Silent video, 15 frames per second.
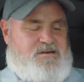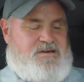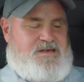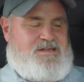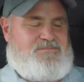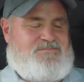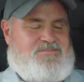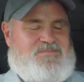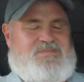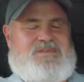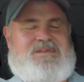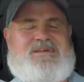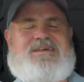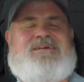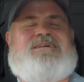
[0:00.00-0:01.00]
Well,
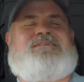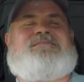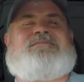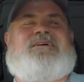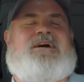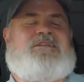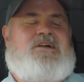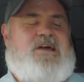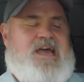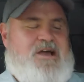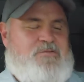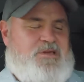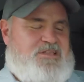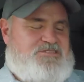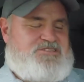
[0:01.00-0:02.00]
I know how
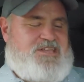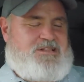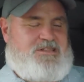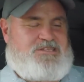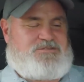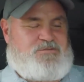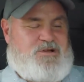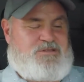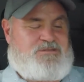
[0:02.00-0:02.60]
we can settle this one.